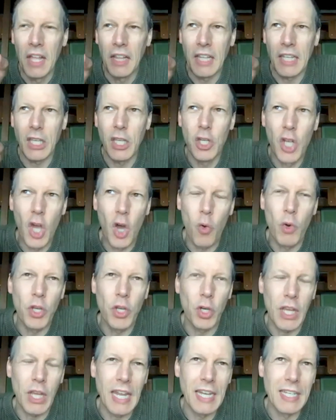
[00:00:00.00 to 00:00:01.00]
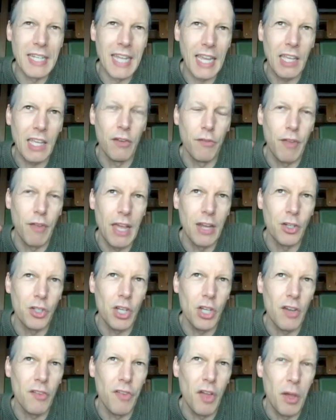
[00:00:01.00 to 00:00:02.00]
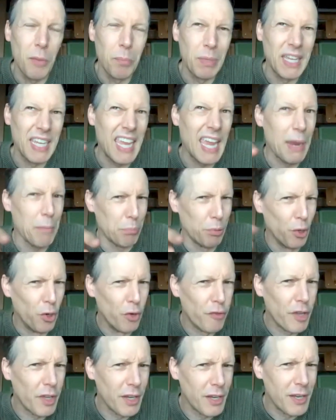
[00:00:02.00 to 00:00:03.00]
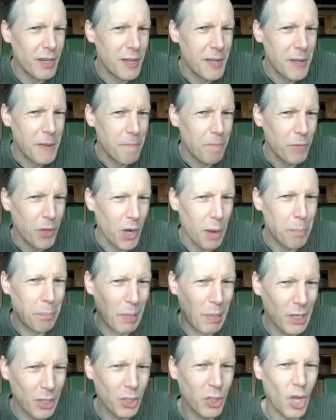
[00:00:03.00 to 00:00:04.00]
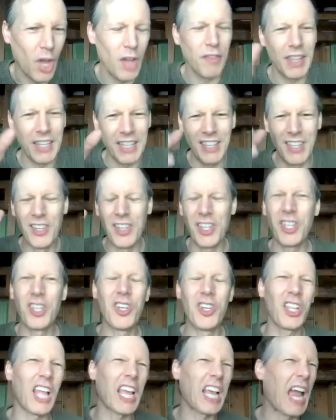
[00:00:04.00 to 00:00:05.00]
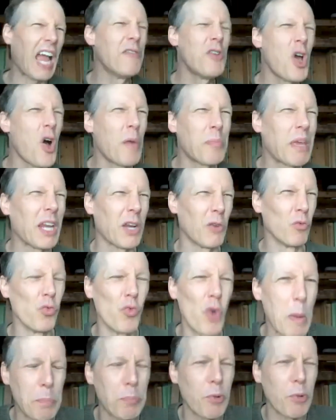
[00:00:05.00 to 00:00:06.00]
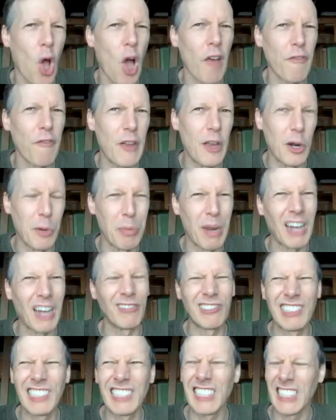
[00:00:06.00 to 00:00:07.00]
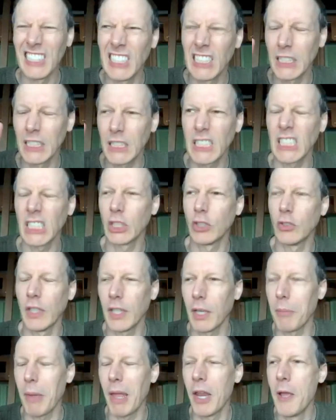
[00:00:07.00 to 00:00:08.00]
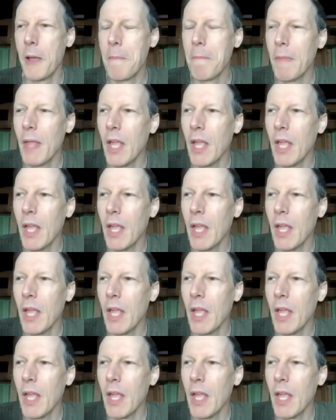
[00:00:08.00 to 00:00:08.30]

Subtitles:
when you're getting taken advantage of, but you can't prove it. You know how pissed off, I know I'm getting ripped off here, but I really, I can't do anything about it.